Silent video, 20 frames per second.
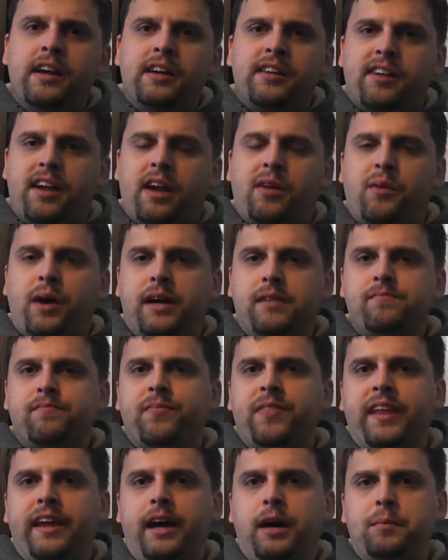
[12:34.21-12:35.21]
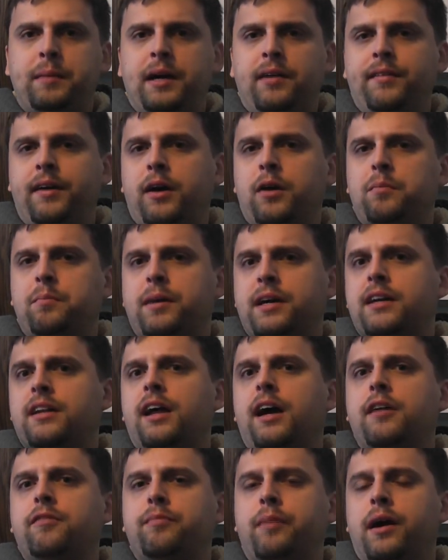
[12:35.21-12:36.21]
So anyway, Hellbound Heart by
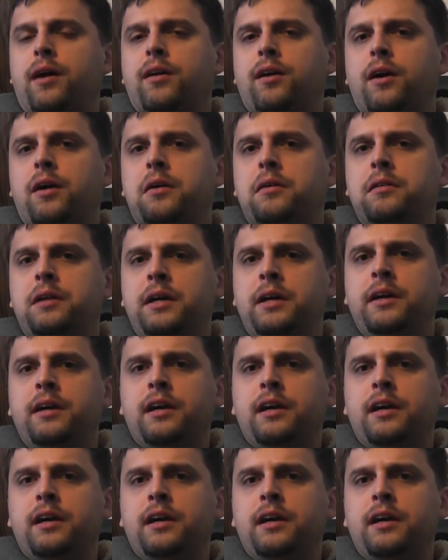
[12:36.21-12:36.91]
Clive Barker.